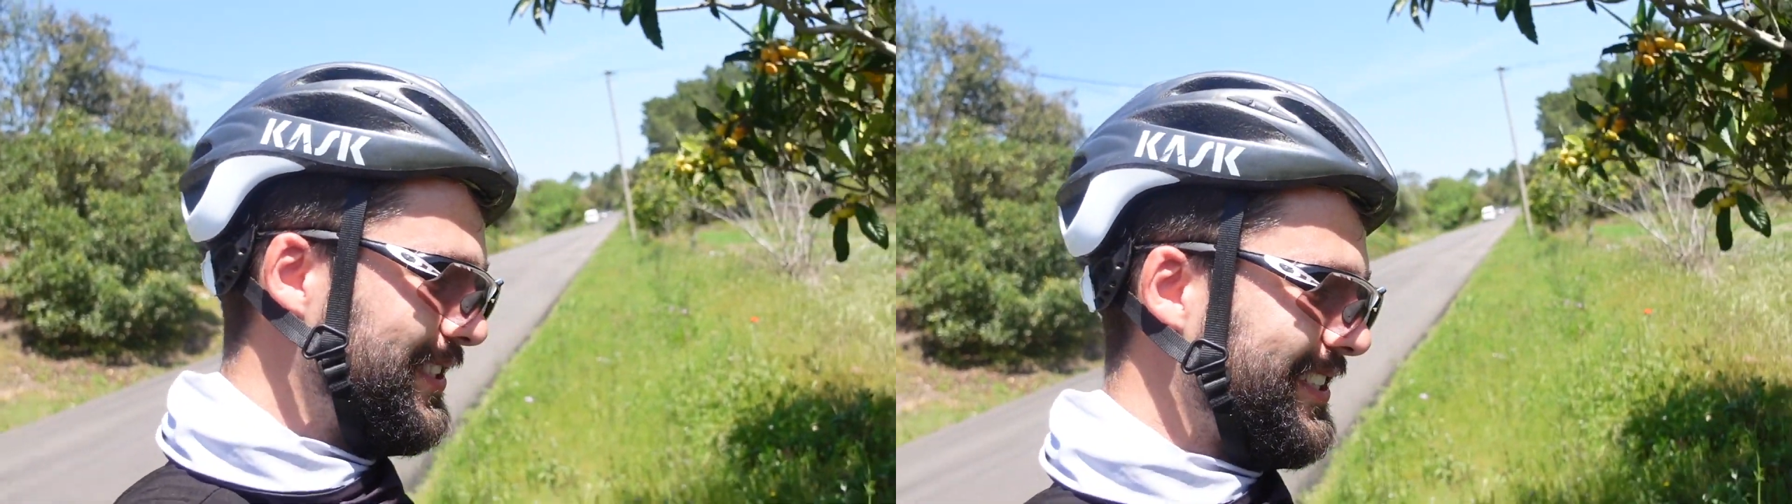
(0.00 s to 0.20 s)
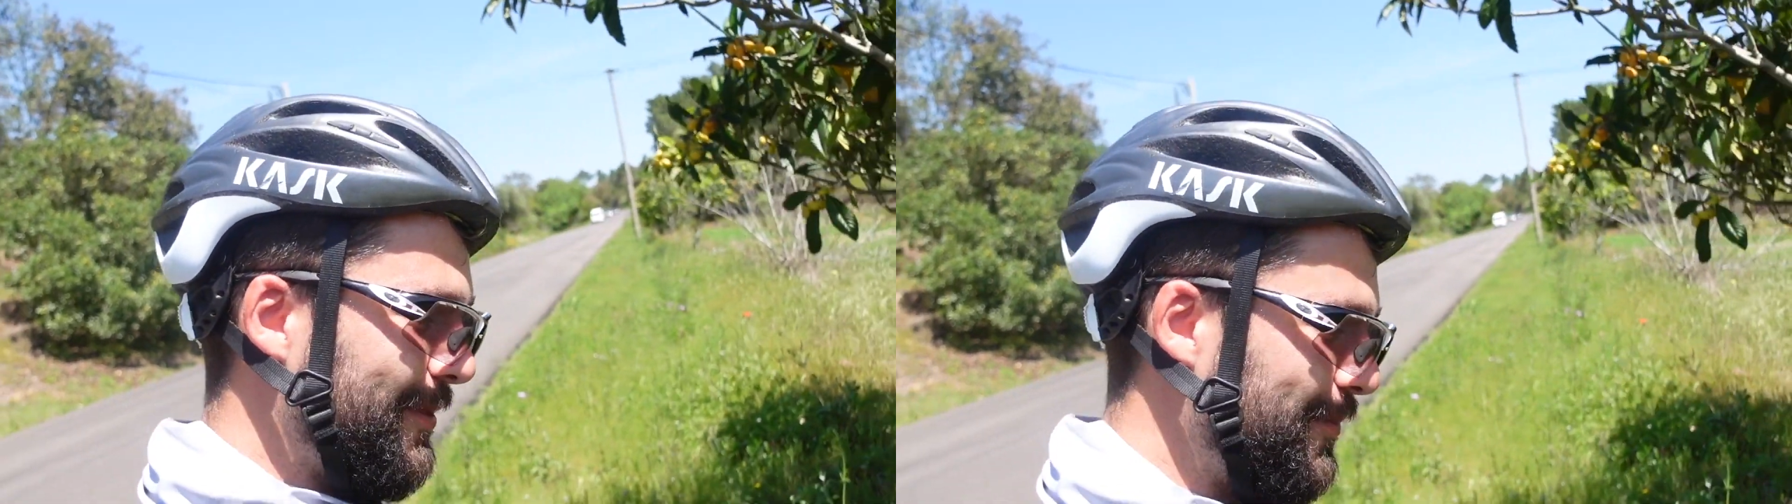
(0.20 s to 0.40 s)

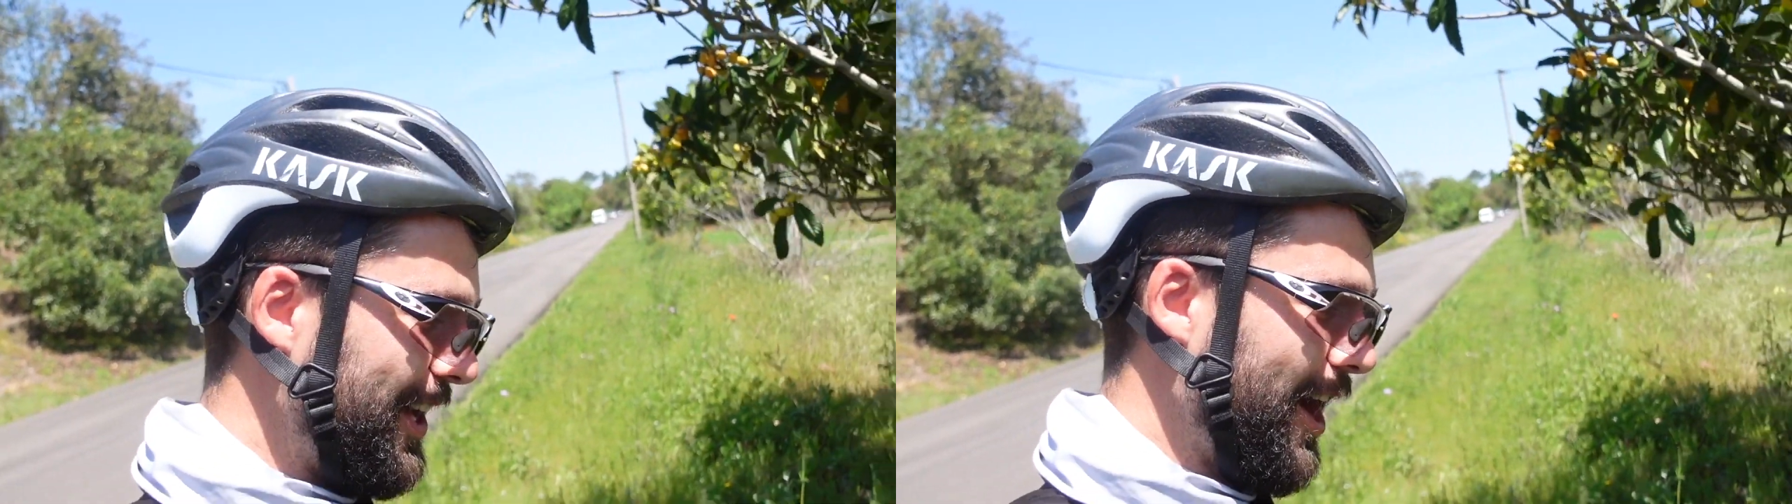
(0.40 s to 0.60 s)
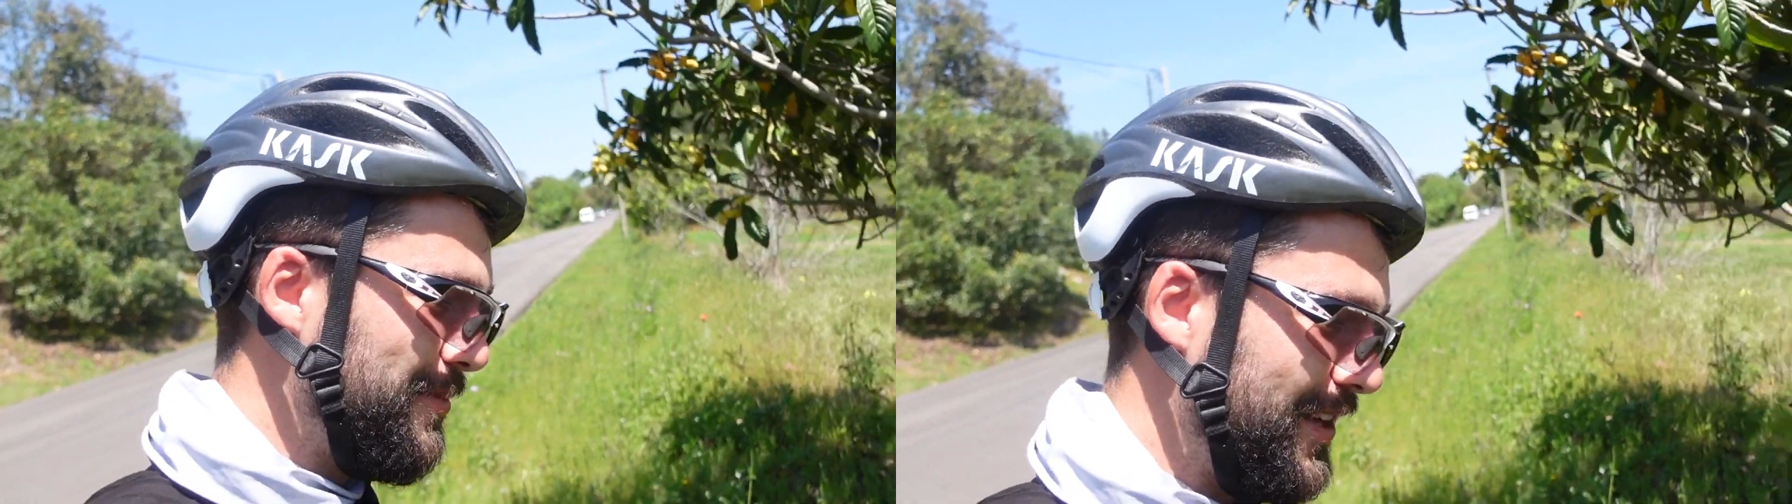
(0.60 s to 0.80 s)
is
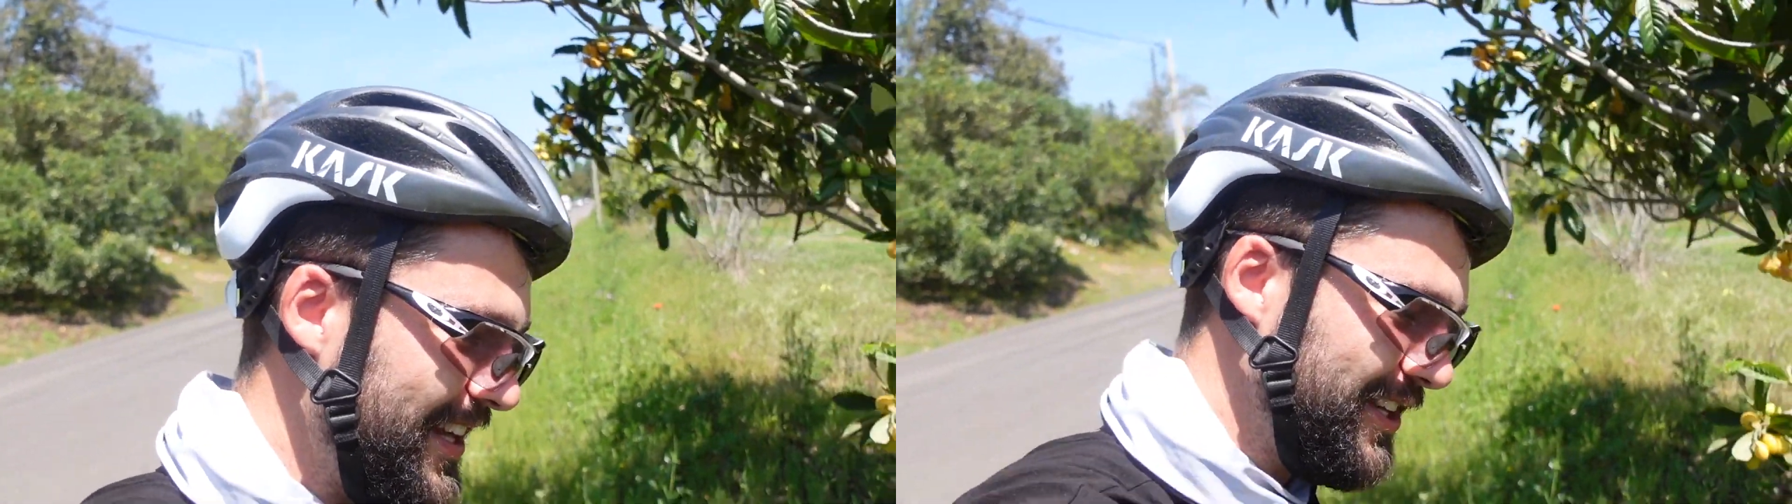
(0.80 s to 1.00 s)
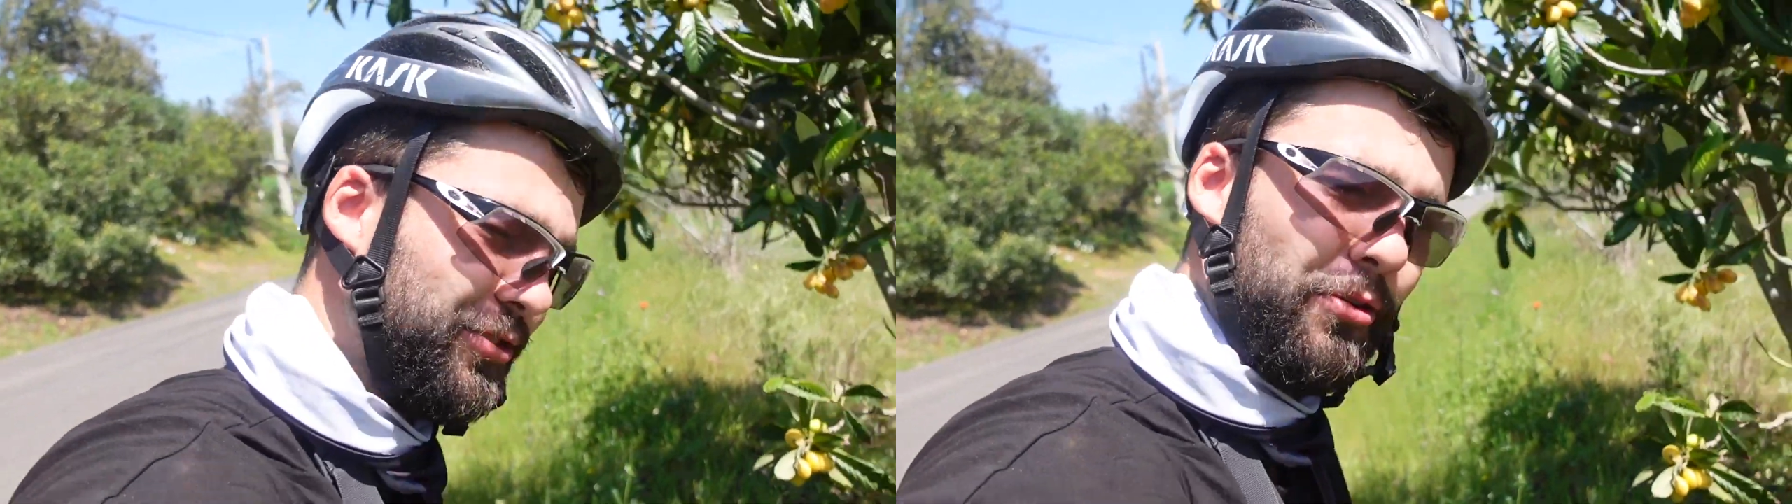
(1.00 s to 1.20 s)
becoming
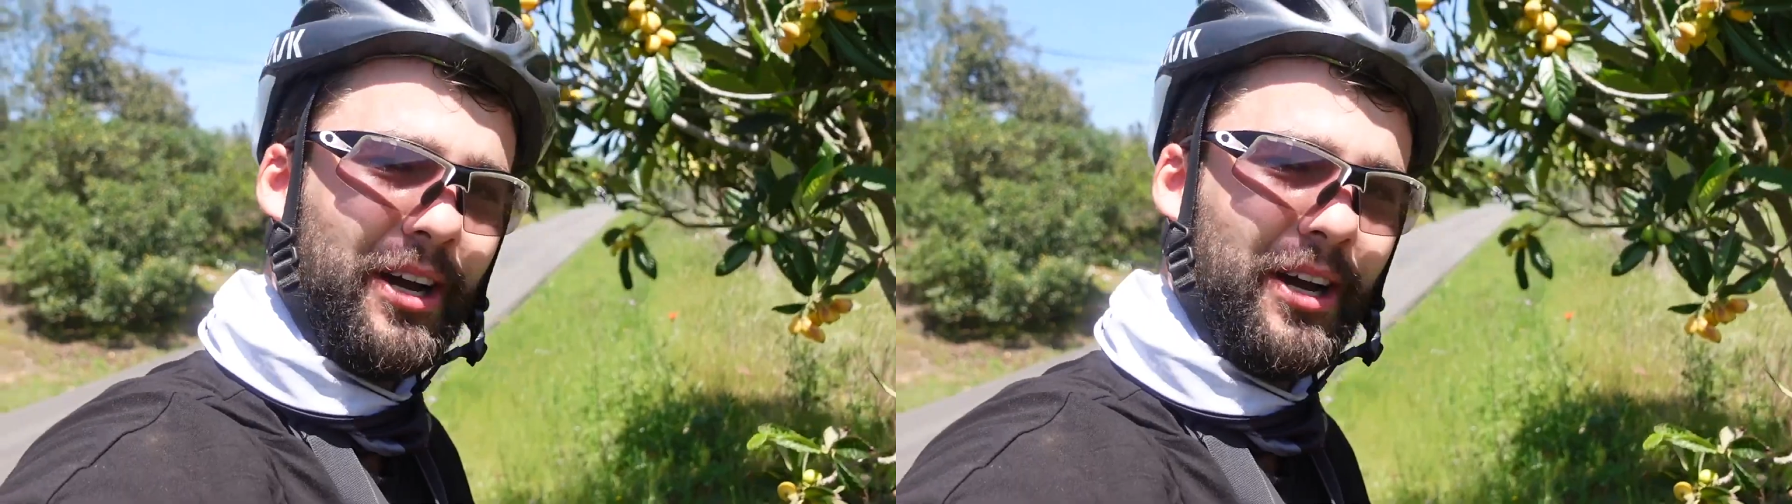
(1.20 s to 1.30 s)
literal.